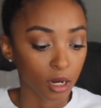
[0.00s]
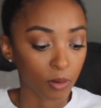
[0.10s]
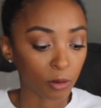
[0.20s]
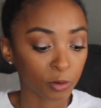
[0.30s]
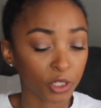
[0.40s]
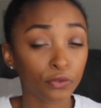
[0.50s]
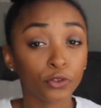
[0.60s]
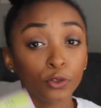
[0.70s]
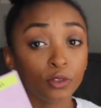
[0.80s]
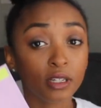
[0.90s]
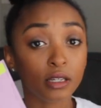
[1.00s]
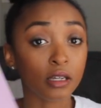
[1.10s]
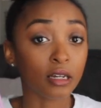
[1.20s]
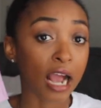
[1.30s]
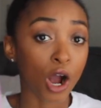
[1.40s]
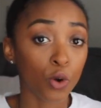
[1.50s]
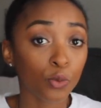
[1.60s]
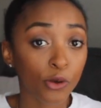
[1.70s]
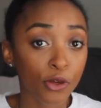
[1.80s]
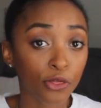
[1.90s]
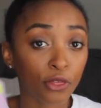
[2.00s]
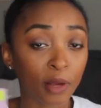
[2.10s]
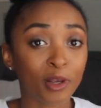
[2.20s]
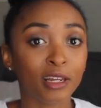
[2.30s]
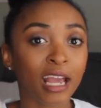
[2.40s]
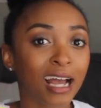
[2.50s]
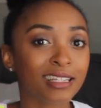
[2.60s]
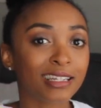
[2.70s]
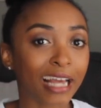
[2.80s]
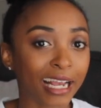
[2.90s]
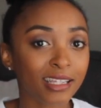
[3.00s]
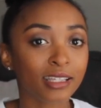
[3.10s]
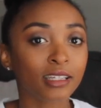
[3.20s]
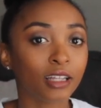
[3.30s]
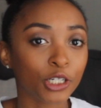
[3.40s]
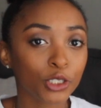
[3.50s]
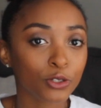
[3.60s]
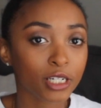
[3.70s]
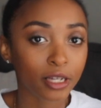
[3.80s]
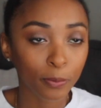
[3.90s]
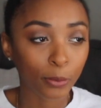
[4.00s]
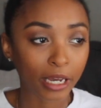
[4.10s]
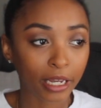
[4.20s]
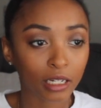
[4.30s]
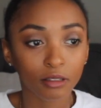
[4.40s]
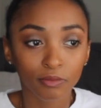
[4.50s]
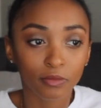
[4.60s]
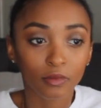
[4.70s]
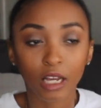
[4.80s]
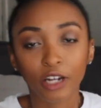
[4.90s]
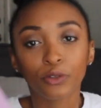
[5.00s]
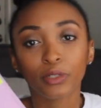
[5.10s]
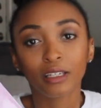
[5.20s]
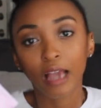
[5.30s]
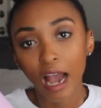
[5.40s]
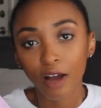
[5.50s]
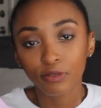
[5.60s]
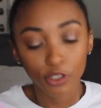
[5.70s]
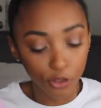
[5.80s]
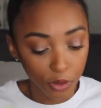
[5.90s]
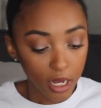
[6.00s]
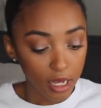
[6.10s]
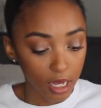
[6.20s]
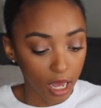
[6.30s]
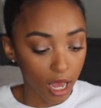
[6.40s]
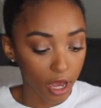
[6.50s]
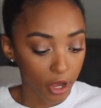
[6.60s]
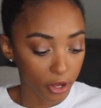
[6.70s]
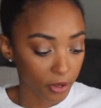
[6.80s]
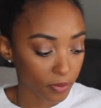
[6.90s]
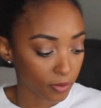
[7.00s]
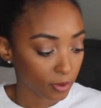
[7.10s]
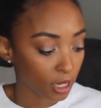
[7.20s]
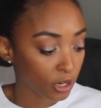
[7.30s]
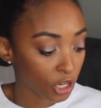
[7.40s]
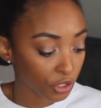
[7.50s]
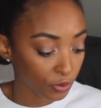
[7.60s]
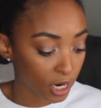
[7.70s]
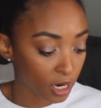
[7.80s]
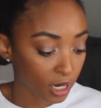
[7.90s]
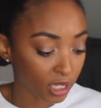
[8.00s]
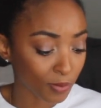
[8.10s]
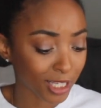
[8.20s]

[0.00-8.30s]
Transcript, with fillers: probably food to eat out with. I mean, yeah, it's nice, it's a luxury, but I don't really have to. Another one is